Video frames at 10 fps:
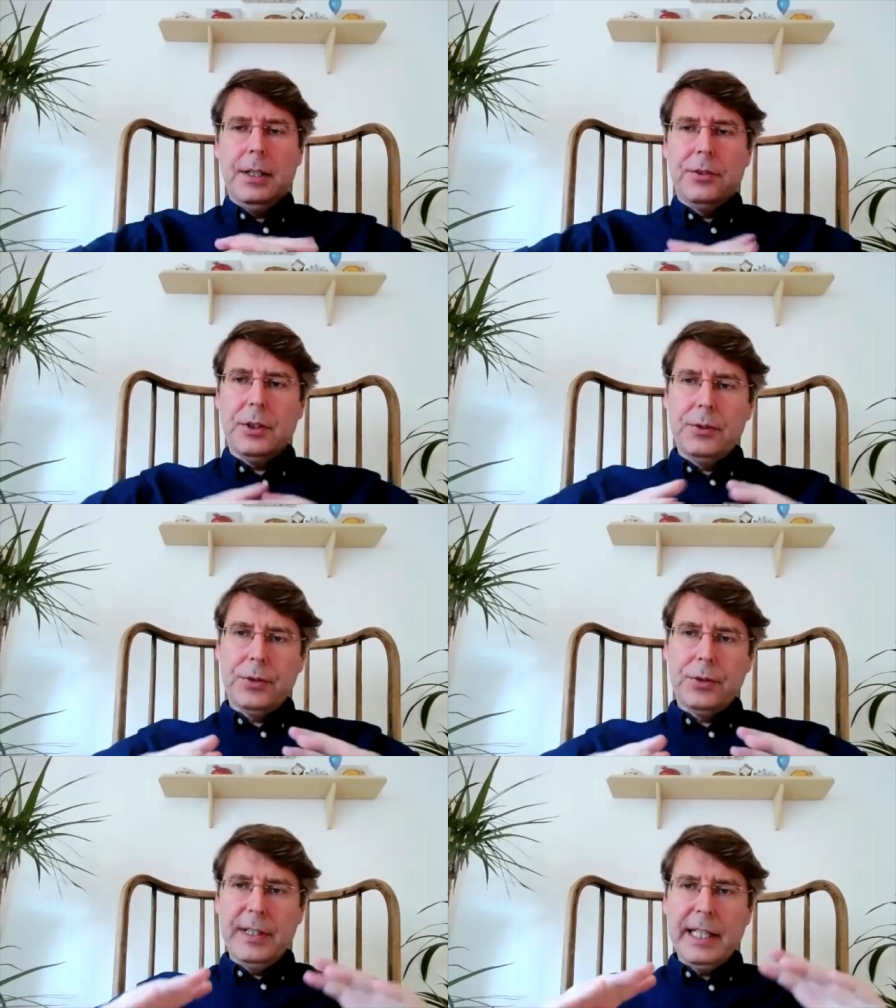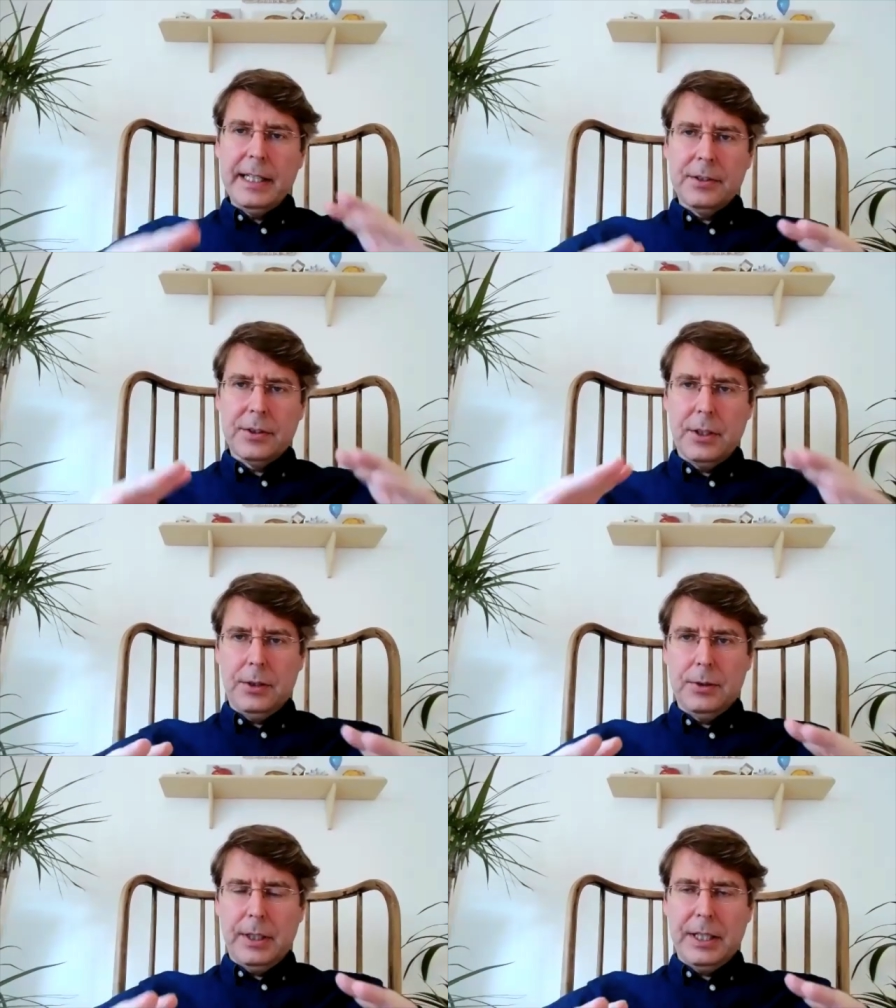So, so the end
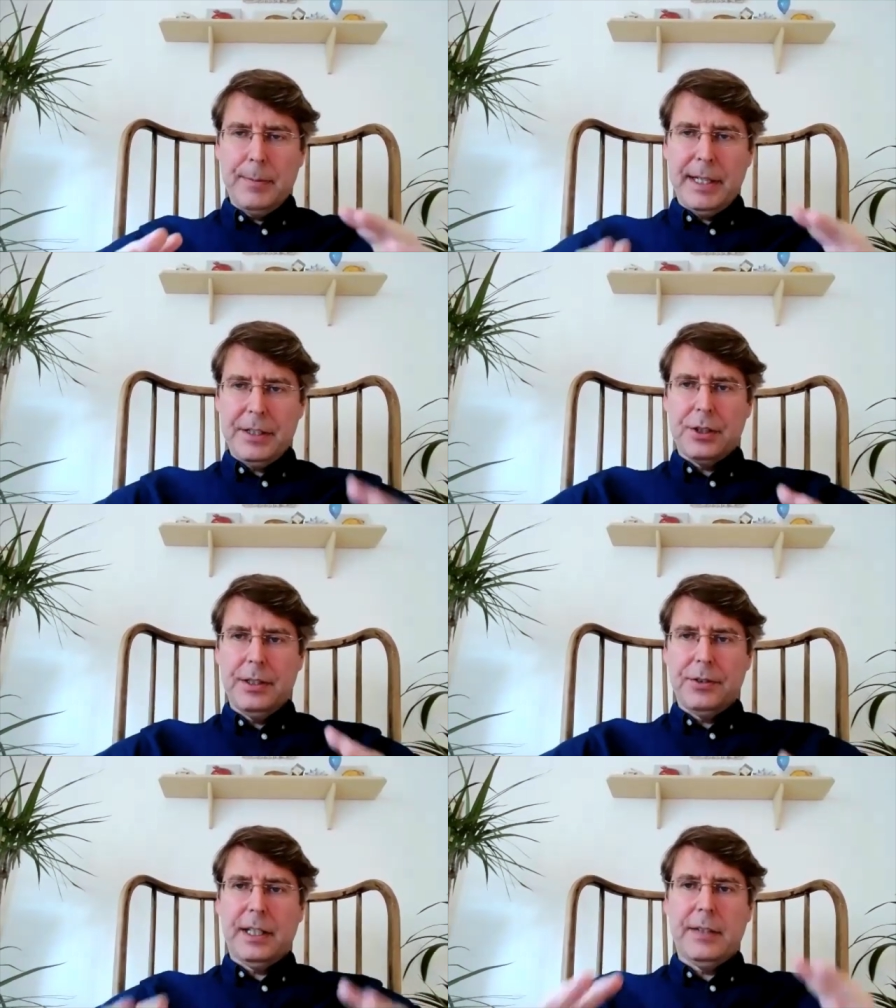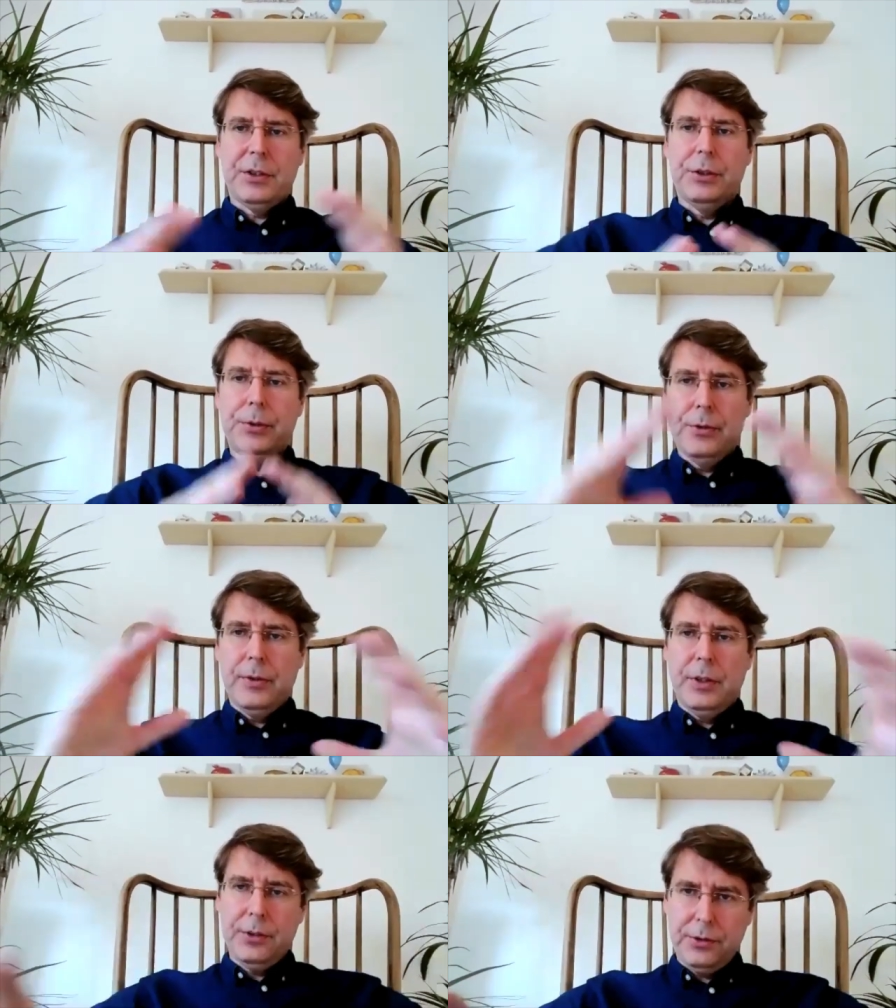goal, I imagine, is to have a
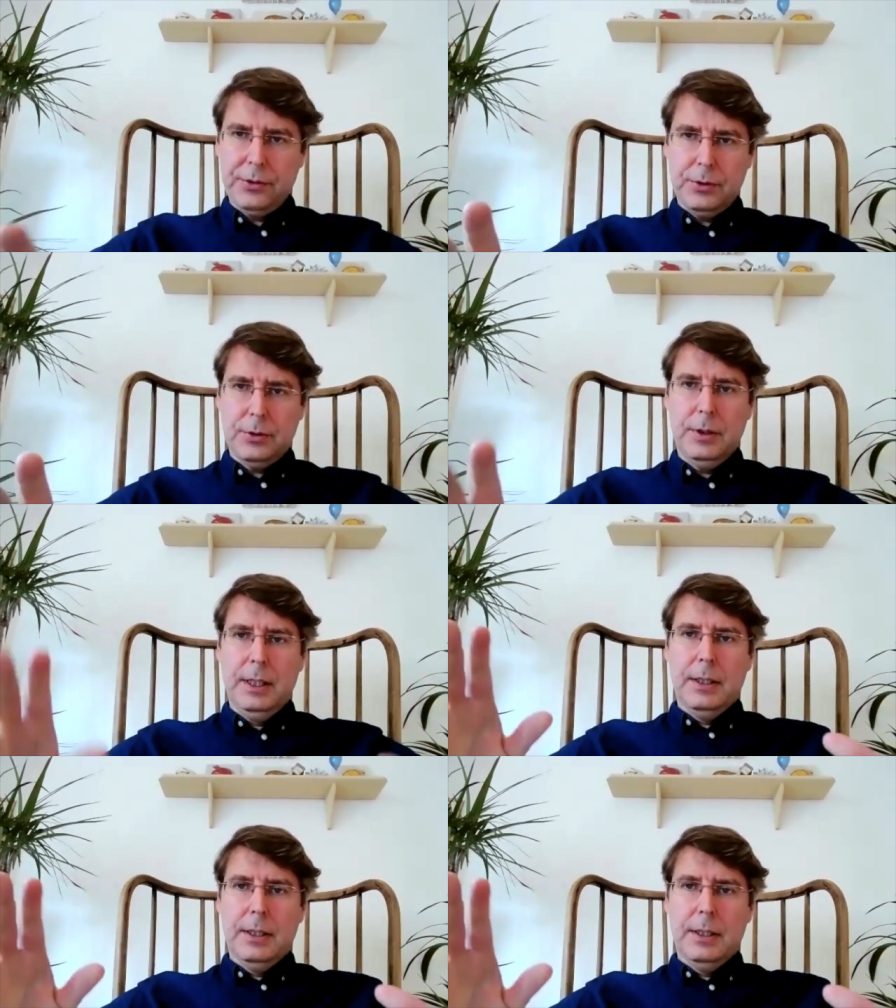universal,